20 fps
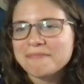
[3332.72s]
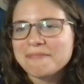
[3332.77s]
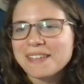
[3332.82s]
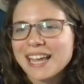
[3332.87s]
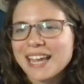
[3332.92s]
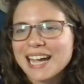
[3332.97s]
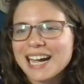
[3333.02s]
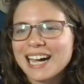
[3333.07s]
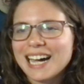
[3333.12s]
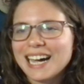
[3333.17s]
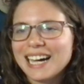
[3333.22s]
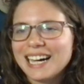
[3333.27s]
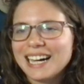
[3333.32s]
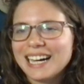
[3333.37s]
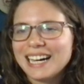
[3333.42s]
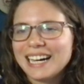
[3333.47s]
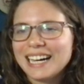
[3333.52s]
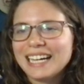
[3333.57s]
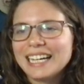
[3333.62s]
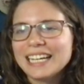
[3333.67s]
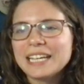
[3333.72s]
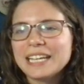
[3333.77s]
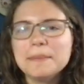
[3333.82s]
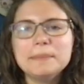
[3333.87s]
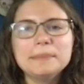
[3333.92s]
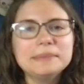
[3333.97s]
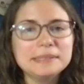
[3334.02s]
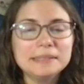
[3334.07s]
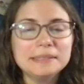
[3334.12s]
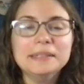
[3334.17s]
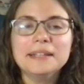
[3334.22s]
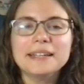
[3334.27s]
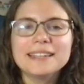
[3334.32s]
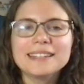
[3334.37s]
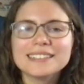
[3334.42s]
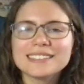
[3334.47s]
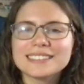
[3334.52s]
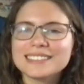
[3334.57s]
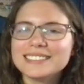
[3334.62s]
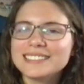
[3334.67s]
I am
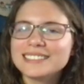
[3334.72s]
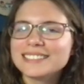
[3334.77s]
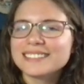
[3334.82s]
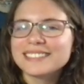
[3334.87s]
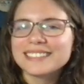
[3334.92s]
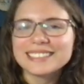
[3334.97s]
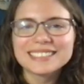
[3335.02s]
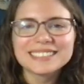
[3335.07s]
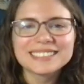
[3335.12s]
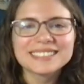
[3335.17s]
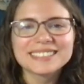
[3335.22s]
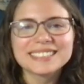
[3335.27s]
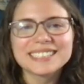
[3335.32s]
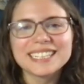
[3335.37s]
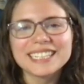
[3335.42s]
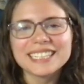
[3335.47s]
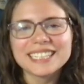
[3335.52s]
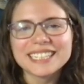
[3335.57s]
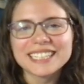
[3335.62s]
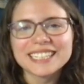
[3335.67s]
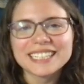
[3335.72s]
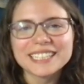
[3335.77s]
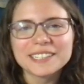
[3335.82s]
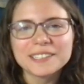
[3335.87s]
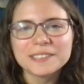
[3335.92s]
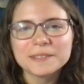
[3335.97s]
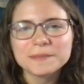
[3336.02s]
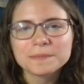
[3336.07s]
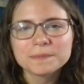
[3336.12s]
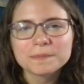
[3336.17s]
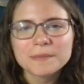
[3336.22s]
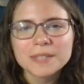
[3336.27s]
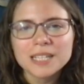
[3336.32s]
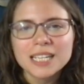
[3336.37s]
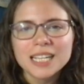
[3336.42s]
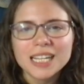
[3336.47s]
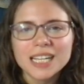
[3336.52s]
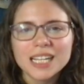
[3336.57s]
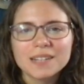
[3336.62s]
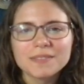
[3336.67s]
dead. Let's see.
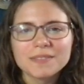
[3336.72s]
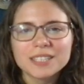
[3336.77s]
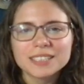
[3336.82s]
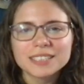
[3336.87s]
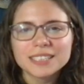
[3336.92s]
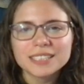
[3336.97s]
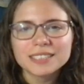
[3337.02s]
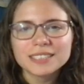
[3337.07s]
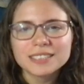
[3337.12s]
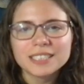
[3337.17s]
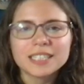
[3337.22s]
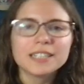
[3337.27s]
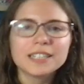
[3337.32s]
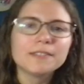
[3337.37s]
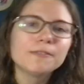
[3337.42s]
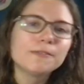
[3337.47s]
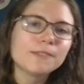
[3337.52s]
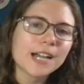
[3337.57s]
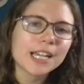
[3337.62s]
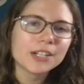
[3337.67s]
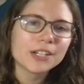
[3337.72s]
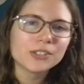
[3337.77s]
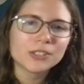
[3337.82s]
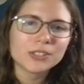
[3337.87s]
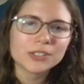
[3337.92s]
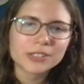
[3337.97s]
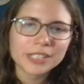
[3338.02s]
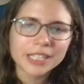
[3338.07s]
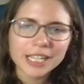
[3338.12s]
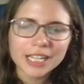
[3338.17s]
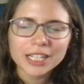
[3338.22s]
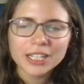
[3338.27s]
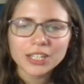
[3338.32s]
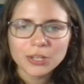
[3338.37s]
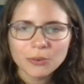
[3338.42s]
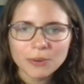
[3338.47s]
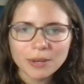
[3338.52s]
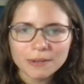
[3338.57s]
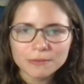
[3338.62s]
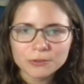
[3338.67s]
If this is the final king
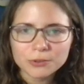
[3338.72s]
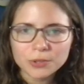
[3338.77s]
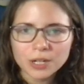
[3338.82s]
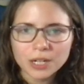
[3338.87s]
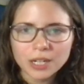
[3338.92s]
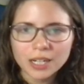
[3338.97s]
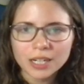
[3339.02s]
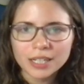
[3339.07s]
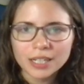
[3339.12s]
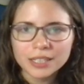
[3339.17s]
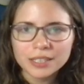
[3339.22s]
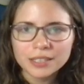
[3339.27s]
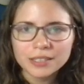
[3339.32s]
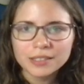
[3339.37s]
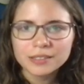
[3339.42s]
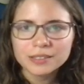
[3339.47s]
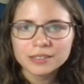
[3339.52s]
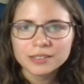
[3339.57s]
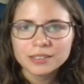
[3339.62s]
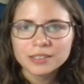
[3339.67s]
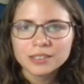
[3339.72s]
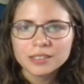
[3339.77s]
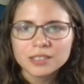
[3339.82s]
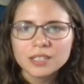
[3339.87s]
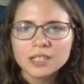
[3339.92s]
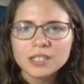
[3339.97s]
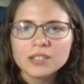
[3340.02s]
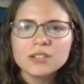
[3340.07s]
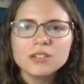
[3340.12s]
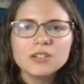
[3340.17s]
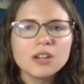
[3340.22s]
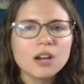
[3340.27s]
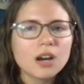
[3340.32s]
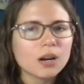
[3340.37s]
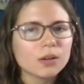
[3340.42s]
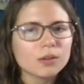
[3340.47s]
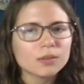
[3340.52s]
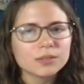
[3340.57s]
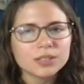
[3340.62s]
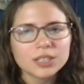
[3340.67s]
you have drawn,
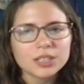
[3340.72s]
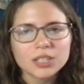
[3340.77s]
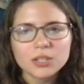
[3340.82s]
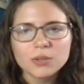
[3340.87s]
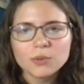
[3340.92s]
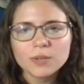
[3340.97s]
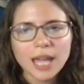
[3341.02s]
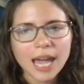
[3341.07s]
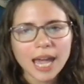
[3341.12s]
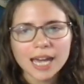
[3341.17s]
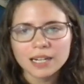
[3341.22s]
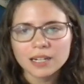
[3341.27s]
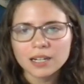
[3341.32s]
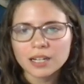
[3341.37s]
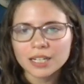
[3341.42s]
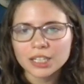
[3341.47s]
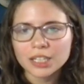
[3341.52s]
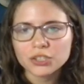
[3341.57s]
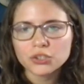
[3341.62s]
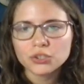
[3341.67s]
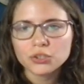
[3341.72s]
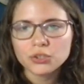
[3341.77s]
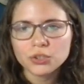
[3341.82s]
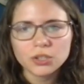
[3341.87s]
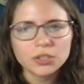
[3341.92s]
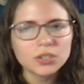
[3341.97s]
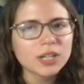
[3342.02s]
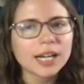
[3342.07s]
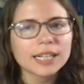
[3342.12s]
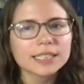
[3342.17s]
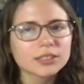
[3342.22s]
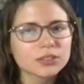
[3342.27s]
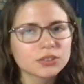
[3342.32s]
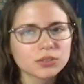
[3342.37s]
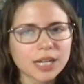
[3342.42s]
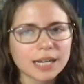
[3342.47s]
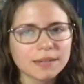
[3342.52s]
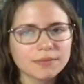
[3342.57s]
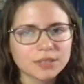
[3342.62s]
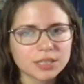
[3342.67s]
no, you cannot and should not
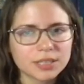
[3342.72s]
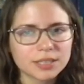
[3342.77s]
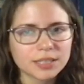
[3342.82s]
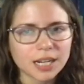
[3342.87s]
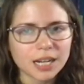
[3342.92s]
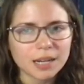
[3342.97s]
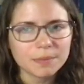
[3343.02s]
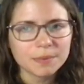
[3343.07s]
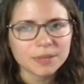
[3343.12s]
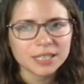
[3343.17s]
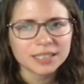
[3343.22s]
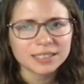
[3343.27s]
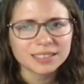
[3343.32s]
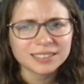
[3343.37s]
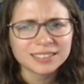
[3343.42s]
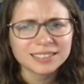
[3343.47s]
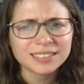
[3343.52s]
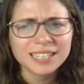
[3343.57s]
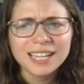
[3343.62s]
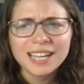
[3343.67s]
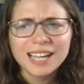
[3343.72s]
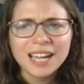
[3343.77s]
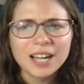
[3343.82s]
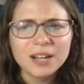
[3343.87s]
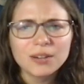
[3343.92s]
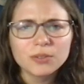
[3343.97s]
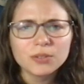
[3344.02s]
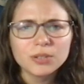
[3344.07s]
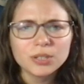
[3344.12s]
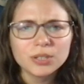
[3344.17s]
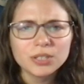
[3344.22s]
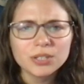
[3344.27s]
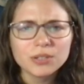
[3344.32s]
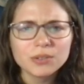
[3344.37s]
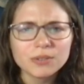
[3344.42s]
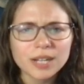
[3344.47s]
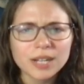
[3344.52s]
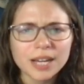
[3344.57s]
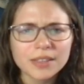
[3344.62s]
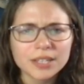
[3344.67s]
strive to stop this. How could you
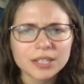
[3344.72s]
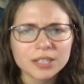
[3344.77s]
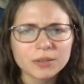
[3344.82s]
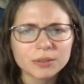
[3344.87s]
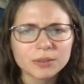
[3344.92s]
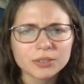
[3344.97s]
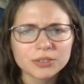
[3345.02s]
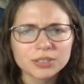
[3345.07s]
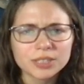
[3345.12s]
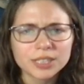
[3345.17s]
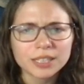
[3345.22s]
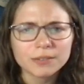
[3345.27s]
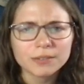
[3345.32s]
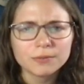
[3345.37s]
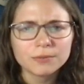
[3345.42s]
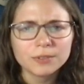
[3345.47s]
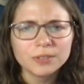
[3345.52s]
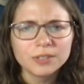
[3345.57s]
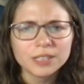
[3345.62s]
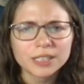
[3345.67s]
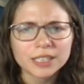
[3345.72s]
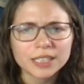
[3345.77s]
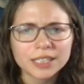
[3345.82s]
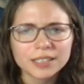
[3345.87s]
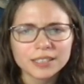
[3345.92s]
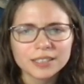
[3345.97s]
now that you understand fully?